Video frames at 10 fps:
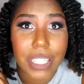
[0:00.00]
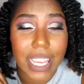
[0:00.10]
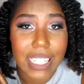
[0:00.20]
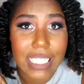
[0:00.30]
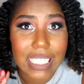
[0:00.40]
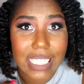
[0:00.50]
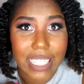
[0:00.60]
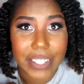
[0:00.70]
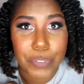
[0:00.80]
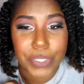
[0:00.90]
That is
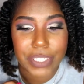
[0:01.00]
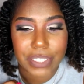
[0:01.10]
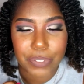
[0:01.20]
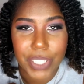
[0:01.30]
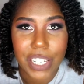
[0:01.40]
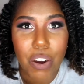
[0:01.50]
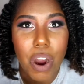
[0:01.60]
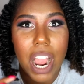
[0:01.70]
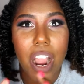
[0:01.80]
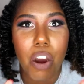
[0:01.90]
it for this video.
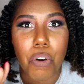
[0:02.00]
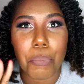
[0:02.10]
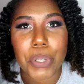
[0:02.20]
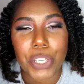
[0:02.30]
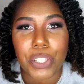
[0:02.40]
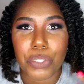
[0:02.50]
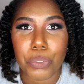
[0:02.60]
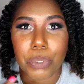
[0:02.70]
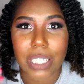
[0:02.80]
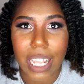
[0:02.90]
I hope
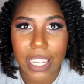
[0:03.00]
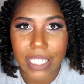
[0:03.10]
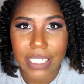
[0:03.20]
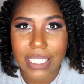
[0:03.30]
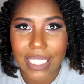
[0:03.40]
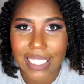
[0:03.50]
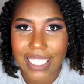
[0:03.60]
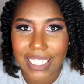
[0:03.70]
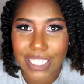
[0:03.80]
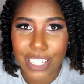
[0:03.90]
you liked
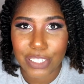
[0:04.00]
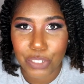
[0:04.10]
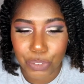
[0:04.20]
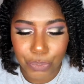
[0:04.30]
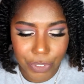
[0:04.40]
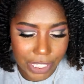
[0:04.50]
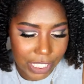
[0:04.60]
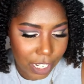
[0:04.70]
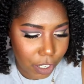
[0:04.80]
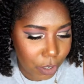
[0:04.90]
this dupe
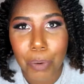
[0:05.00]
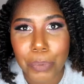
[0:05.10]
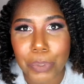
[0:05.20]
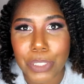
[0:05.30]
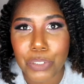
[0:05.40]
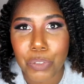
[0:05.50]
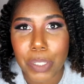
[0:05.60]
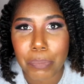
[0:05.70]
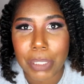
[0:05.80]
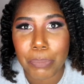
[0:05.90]
video. I hope you
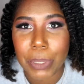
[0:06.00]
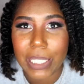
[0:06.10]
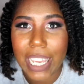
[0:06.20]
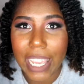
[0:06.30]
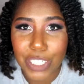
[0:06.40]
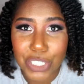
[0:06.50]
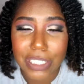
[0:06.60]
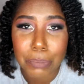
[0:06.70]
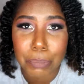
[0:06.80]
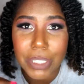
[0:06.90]
enjoyed me
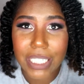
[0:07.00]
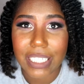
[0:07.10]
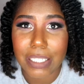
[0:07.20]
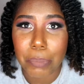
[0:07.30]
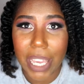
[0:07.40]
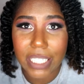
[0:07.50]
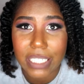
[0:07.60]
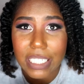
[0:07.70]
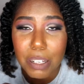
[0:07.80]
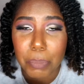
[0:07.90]
actually putting the
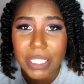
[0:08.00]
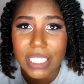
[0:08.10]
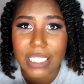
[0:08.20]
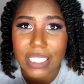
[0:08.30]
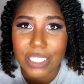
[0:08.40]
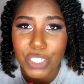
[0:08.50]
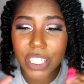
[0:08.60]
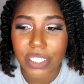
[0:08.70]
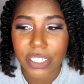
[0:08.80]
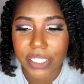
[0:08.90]
palettes up against each
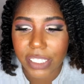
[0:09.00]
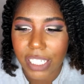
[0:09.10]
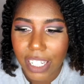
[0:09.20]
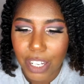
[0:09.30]
other,